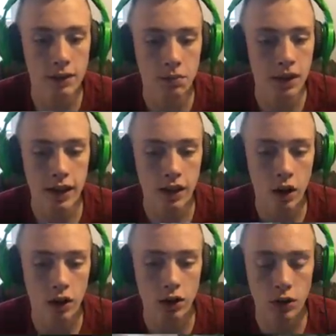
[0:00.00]
at playing
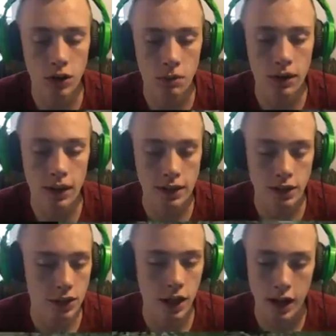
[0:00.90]
Call of Duty, but that's
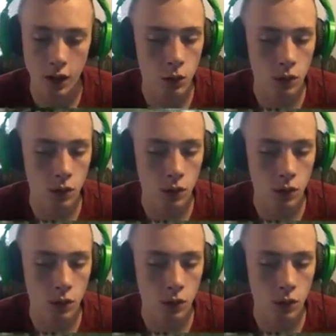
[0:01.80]
just not how it